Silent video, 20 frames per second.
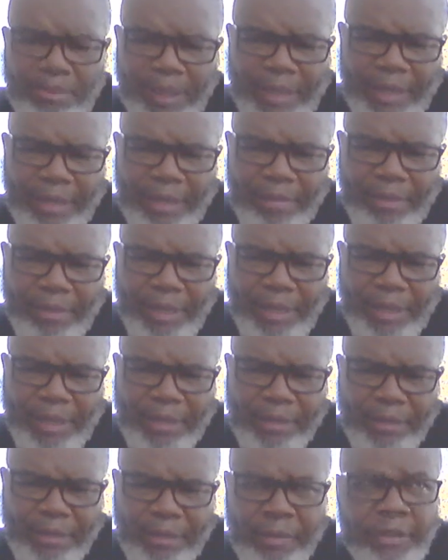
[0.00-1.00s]
bad about
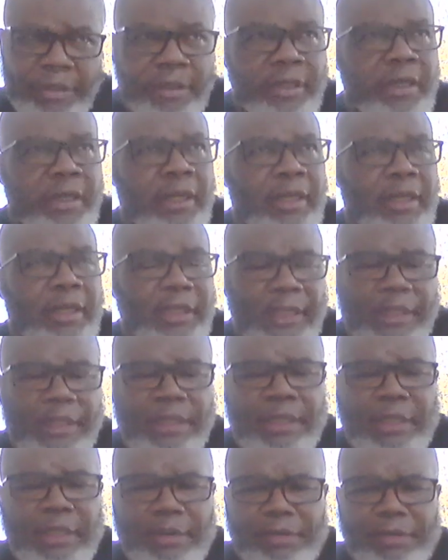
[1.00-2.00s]
it. It
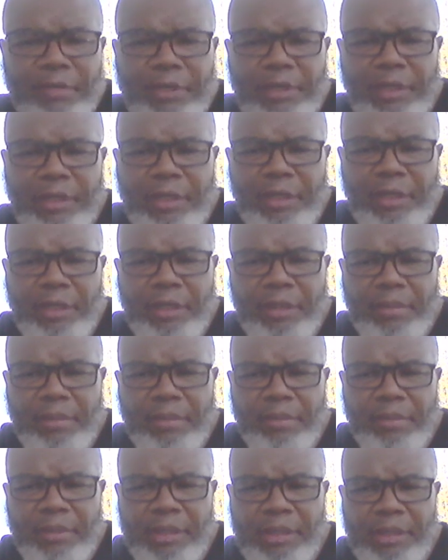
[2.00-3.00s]
is definitely
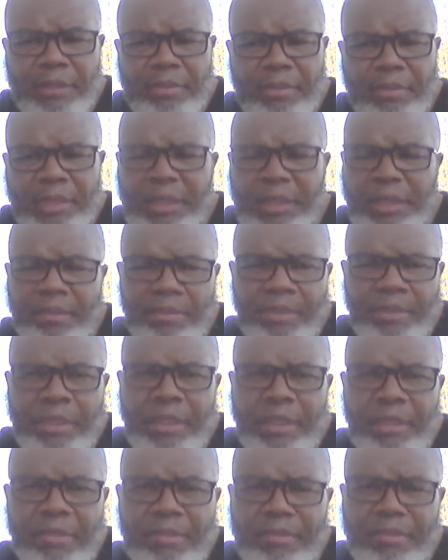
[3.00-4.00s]
it's a
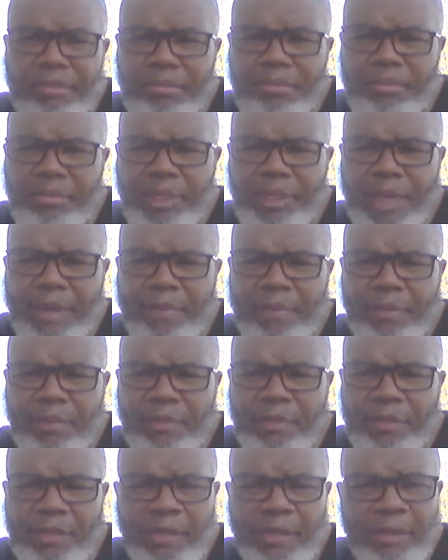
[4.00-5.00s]
medium type
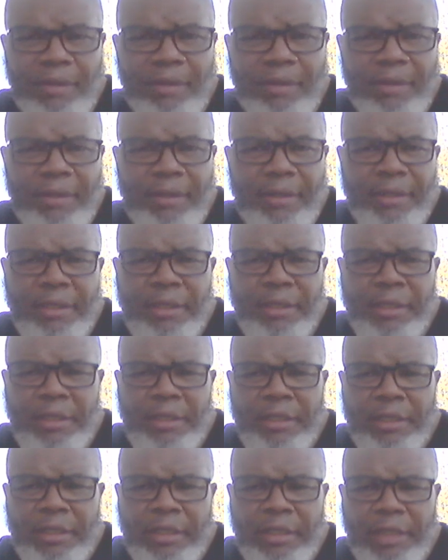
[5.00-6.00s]
of cigar,
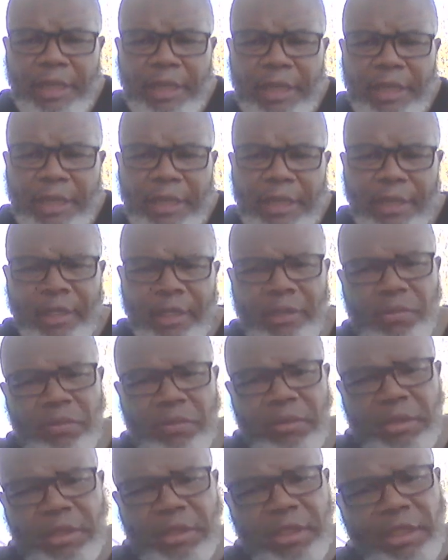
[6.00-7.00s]
and I just
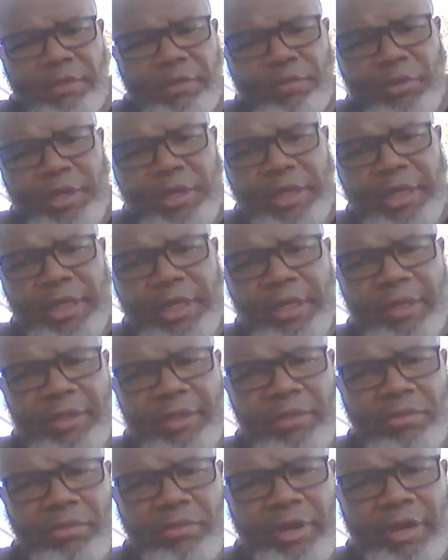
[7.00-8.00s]
want to see if we can get
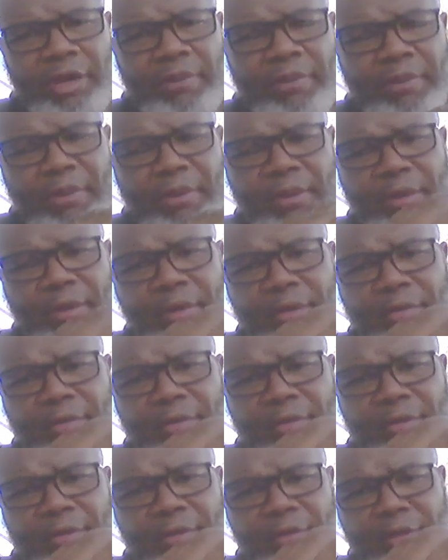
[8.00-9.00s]
this wrapper
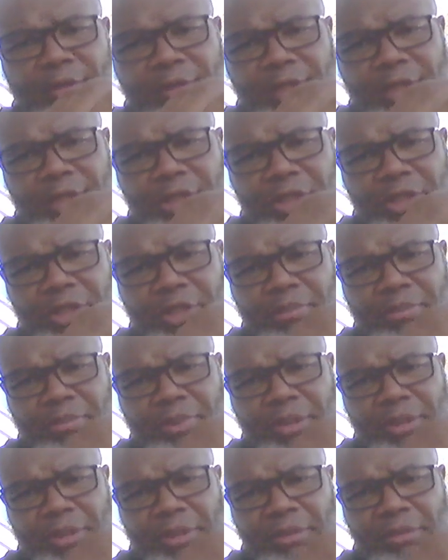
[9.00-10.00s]
off. It should
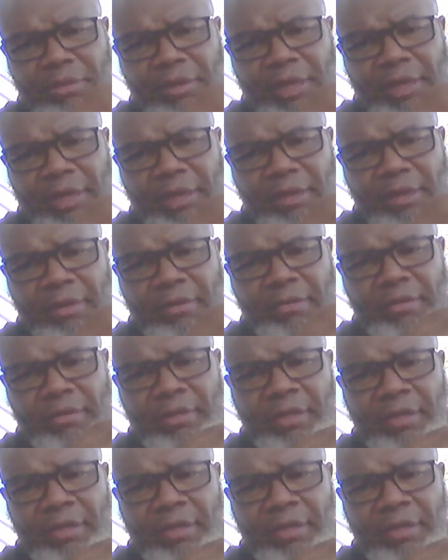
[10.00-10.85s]
peel right off.